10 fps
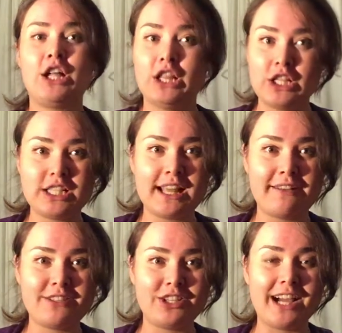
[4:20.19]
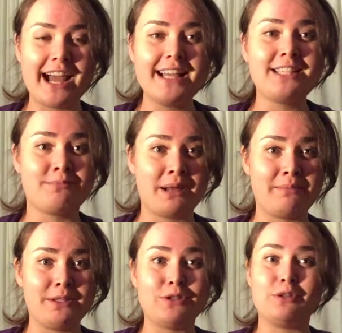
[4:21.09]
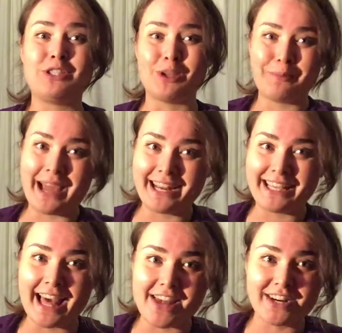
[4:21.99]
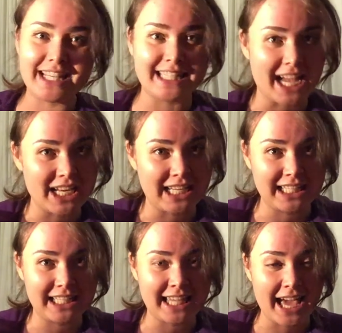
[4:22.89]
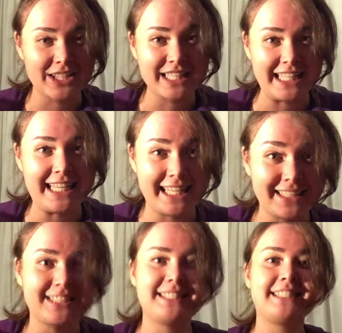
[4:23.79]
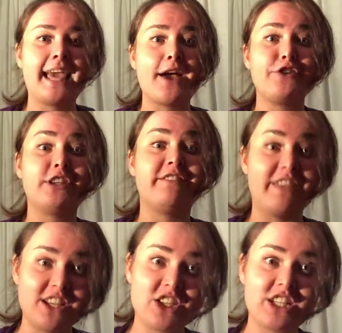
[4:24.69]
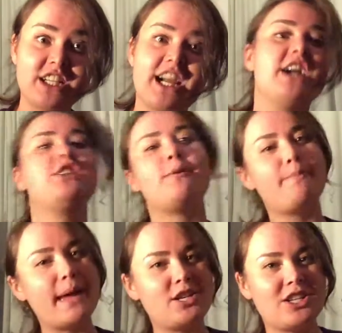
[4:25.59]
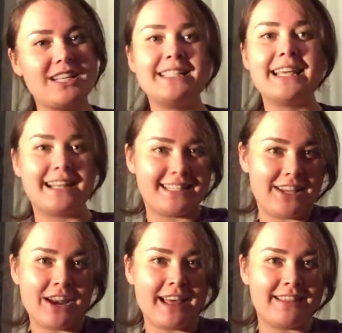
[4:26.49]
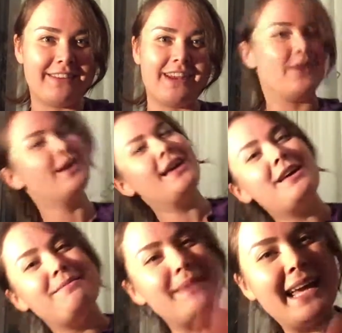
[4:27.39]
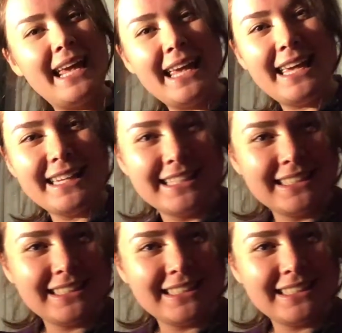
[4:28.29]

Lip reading: Lots of love to you guys. Remember to stop counting calories, start counting kills, count your adventure, count your passions, and I'll see you in another video. Bye.